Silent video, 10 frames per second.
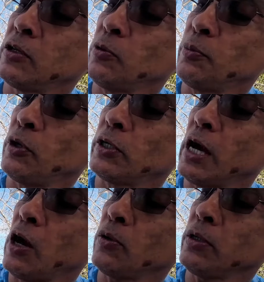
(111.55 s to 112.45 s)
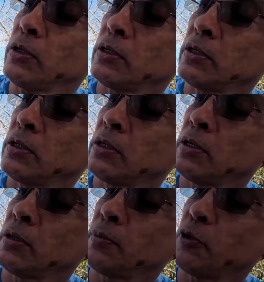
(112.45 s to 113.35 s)
You pull down,
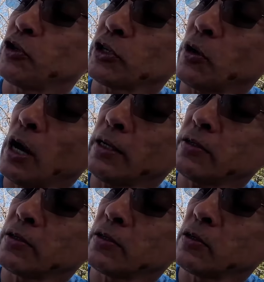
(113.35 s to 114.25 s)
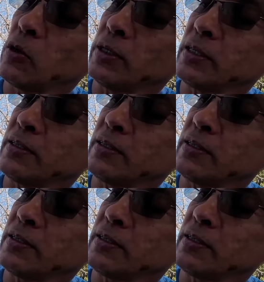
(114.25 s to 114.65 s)
push across, go into